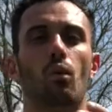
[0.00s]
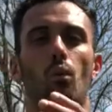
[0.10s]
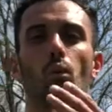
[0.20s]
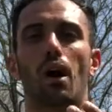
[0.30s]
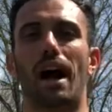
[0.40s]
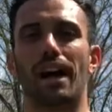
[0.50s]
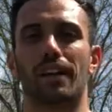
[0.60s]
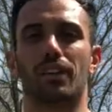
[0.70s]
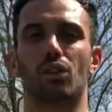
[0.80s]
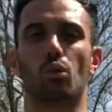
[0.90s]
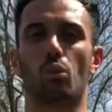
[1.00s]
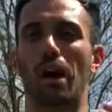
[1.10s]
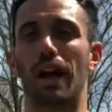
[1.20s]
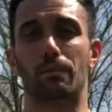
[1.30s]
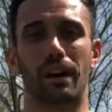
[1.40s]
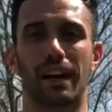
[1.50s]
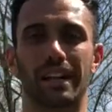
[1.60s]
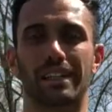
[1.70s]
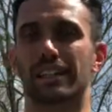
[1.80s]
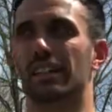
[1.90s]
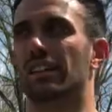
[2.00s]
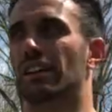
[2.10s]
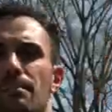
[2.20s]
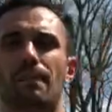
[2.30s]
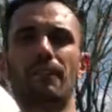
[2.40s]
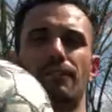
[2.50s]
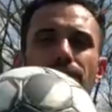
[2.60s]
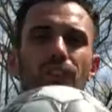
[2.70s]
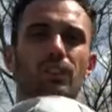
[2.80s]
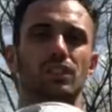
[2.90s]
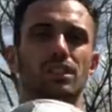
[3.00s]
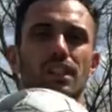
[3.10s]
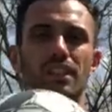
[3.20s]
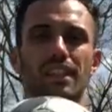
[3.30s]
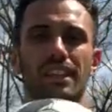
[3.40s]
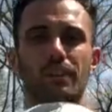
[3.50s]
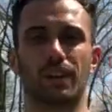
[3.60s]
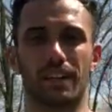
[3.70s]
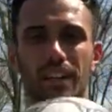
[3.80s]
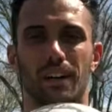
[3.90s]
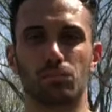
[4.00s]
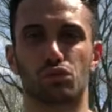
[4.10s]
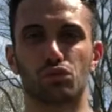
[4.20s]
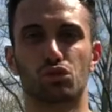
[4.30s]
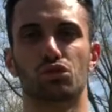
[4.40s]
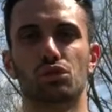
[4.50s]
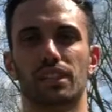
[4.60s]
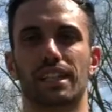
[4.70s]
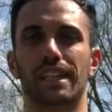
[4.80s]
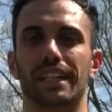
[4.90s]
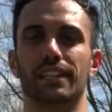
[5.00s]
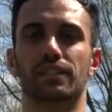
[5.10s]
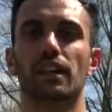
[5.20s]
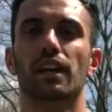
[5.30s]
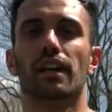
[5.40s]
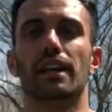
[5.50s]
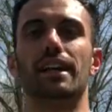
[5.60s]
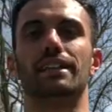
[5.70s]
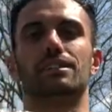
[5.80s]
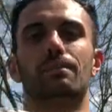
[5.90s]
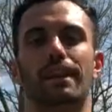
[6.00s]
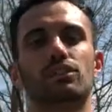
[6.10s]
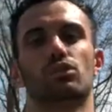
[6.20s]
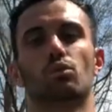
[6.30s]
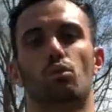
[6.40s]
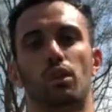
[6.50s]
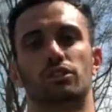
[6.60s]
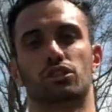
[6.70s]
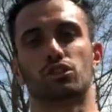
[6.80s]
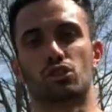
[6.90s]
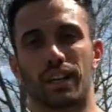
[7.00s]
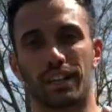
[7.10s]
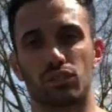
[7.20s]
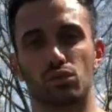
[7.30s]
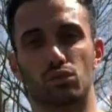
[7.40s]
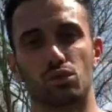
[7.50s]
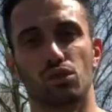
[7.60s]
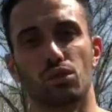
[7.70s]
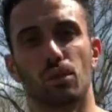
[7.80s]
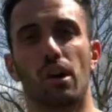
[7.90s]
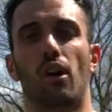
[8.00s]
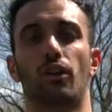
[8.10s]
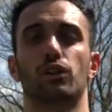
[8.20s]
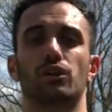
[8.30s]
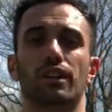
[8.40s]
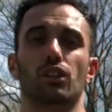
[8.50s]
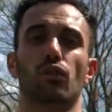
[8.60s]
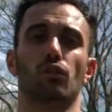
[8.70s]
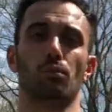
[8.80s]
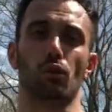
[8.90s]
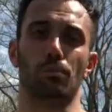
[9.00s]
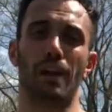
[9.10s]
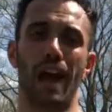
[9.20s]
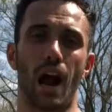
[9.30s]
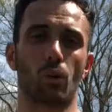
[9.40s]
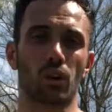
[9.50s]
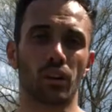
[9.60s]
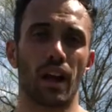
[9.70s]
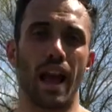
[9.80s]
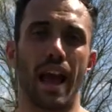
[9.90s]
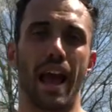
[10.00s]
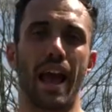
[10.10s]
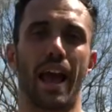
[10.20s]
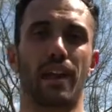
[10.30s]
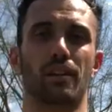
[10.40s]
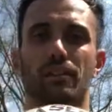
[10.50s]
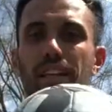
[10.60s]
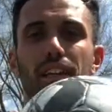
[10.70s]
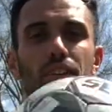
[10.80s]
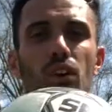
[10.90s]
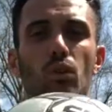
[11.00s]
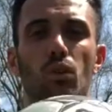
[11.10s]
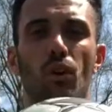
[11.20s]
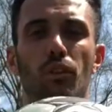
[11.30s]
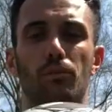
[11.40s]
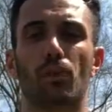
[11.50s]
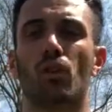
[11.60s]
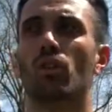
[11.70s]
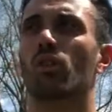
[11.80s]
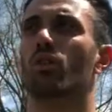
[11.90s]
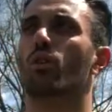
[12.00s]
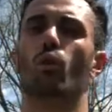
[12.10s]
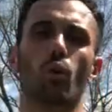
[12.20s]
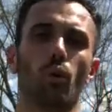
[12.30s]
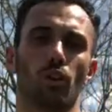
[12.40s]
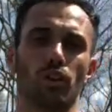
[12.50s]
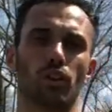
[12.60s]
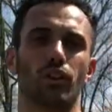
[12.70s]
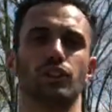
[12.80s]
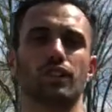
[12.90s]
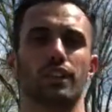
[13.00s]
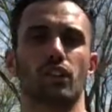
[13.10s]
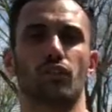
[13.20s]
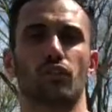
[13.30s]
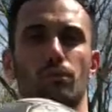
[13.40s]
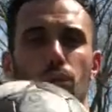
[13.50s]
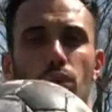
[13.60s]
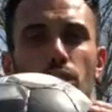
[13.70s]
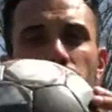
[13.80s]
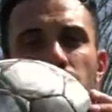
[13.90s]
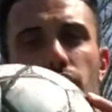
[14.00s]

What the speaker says: why, the why behind it. My first thing when it comes to shooting is it depends on what you're trying to do. Are you trying to go for more power and get a knuckle on the ball, or are you trying to go for more of a